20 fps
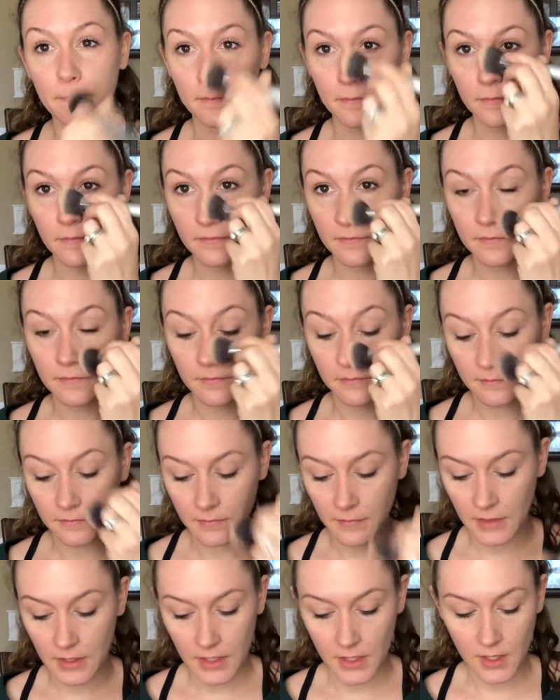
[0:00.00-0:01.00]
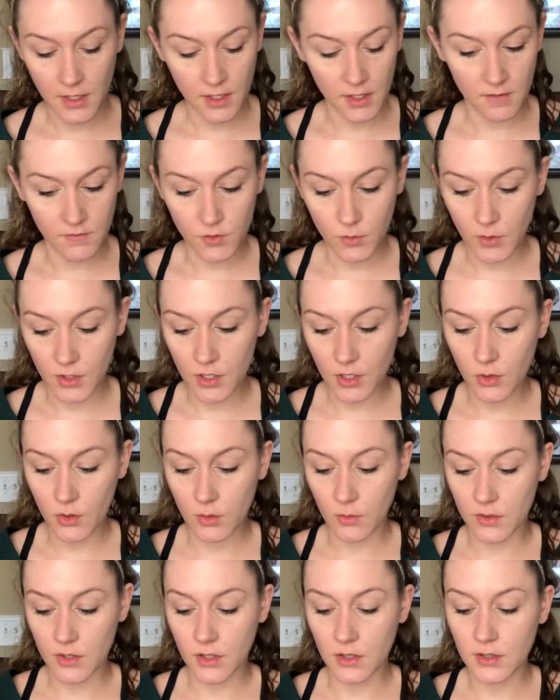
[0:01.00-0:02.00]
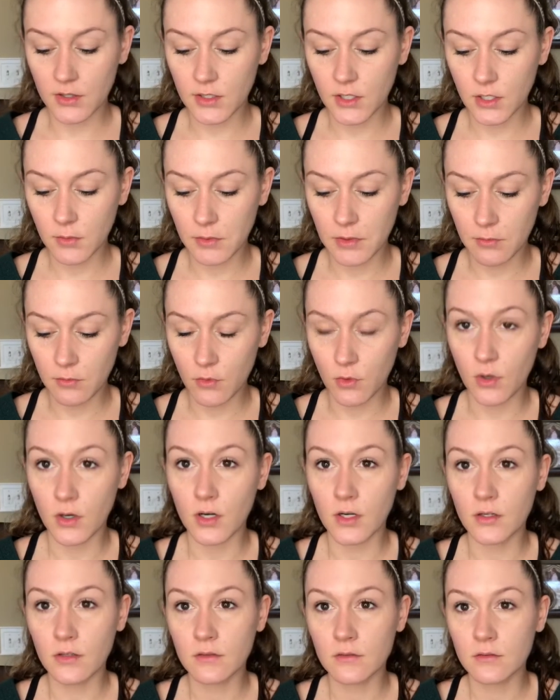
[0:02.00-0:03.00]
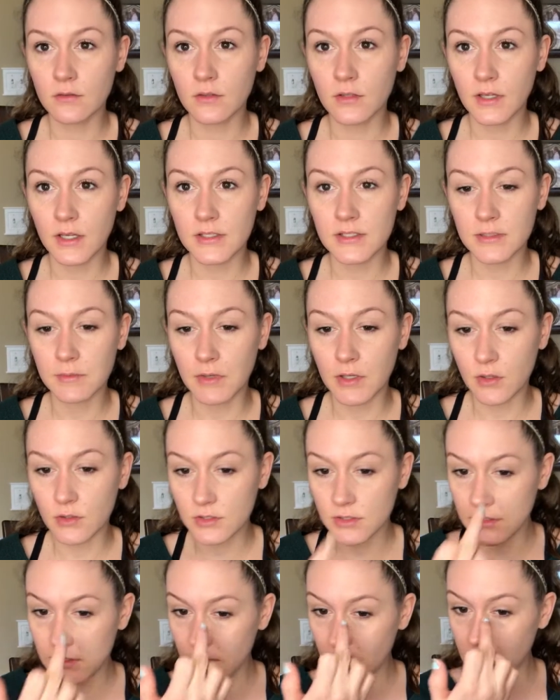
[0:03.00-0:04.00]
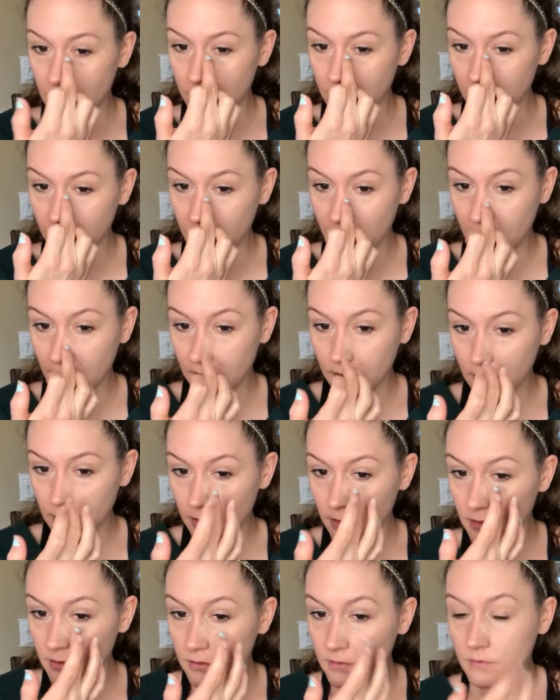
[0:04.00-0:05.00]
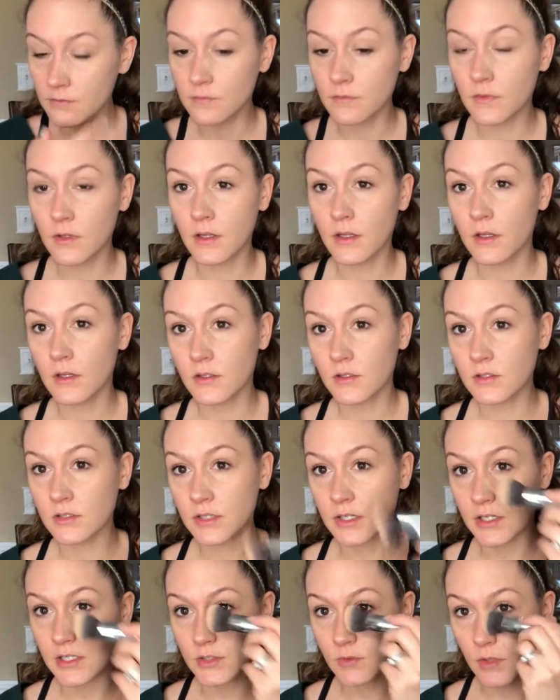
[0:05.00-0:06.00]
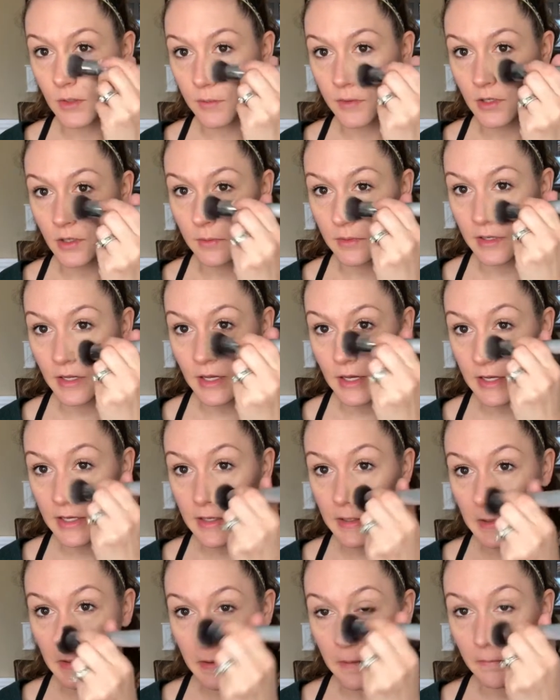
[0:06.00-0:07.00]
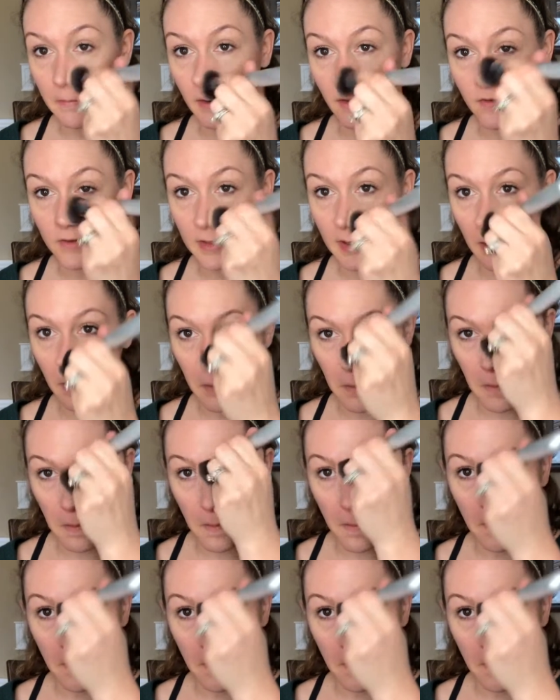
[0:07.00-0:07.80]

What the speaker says: And if you want to go in with a little bit more, you can see my nose is still a little bit red. Just kind of swipe a little bit on and buff it out.